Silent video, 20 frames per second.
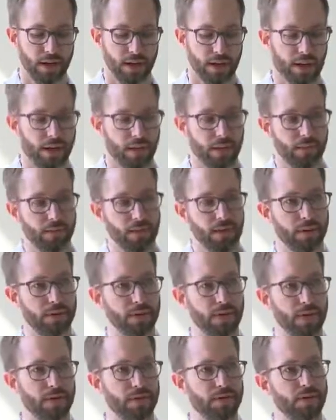Um,
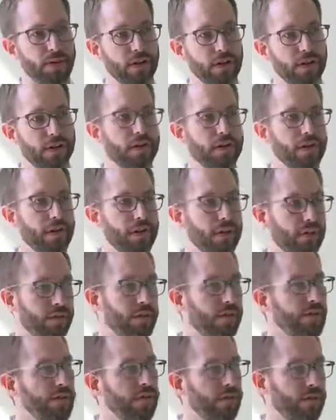but first, the
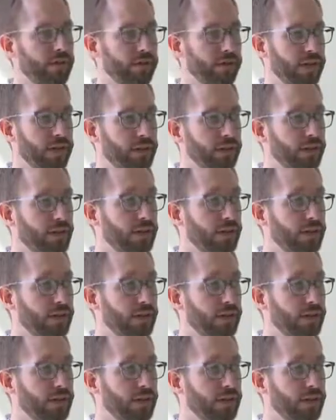very first step